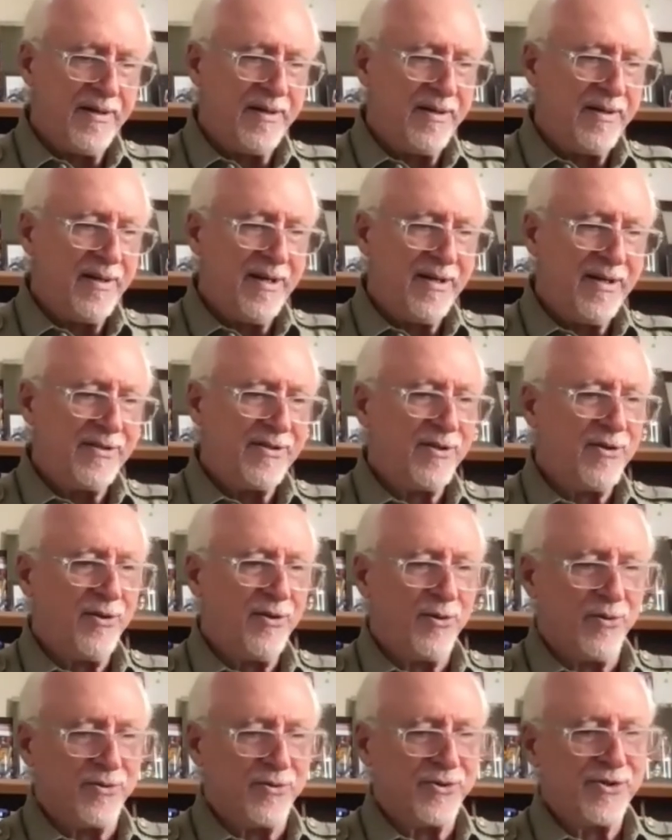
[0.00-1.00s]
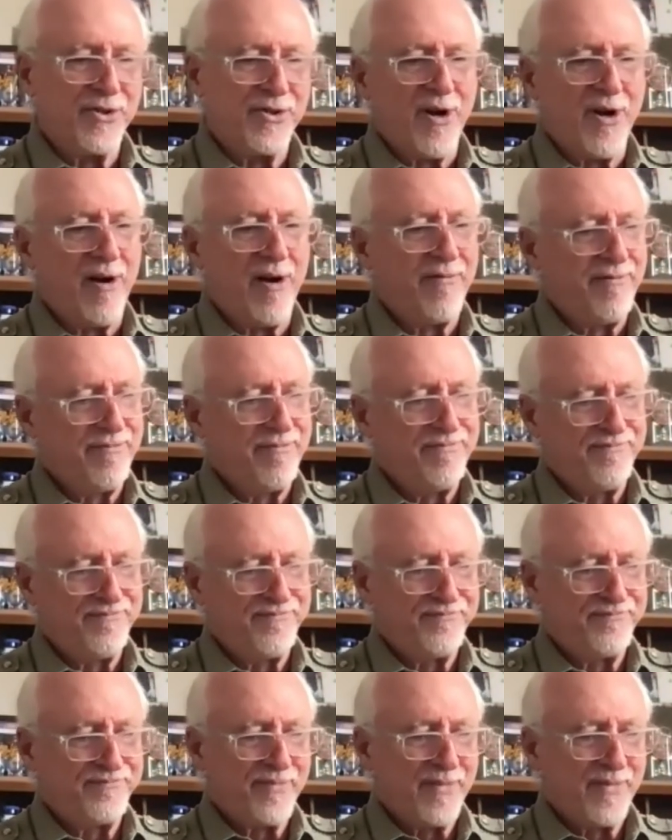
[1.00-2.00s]
it's cool stuff.
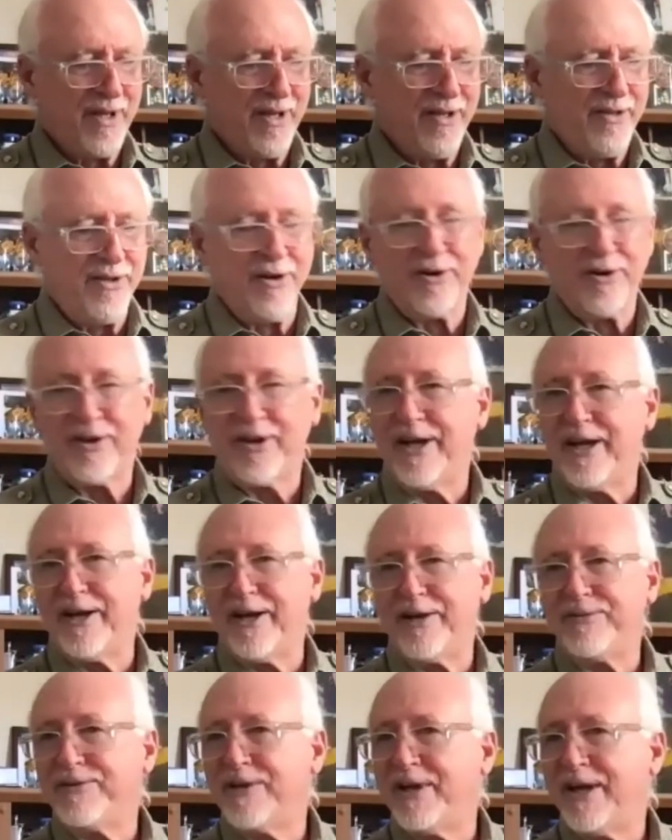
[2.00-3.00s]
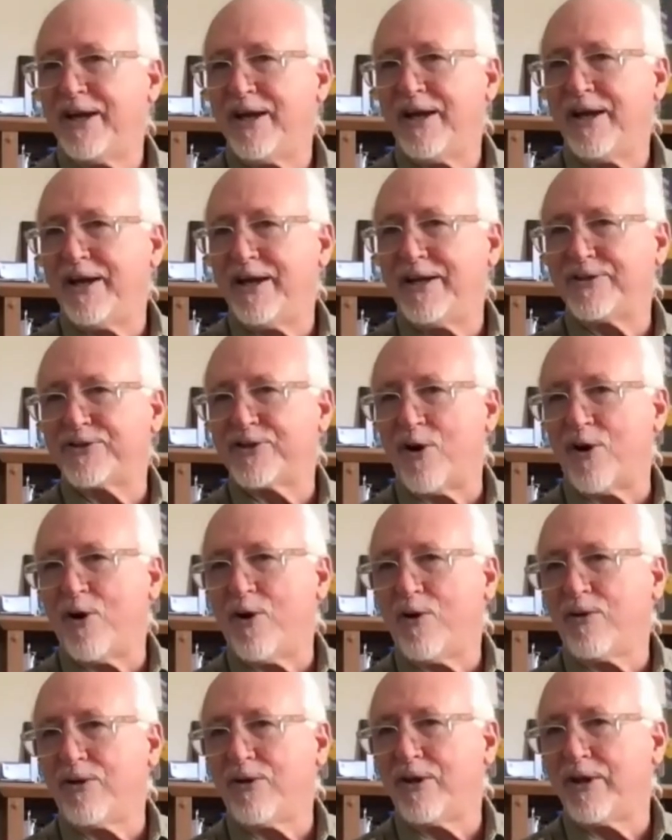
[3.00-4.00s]
And there again, it's
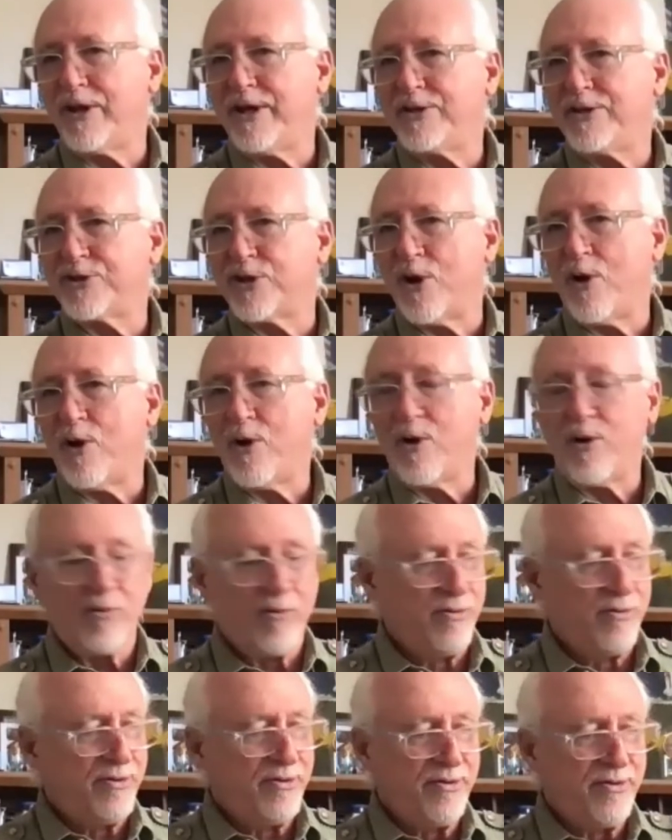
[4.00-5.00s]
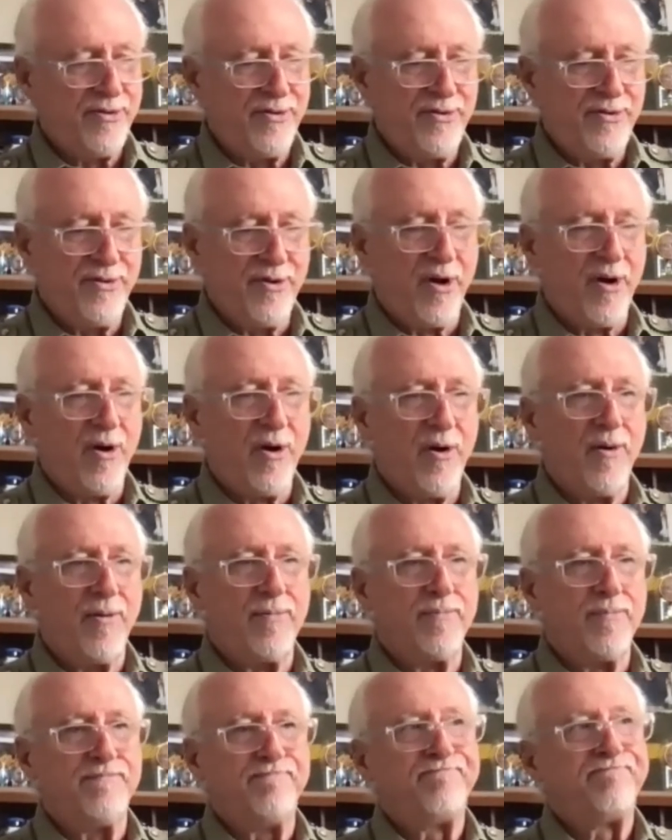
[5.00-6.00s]
all it's all
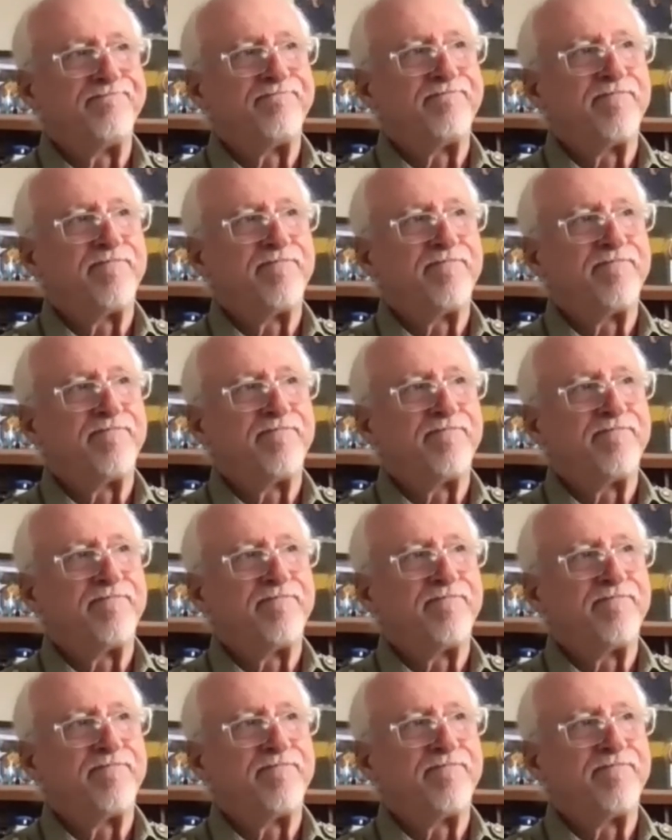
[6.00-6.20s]
um,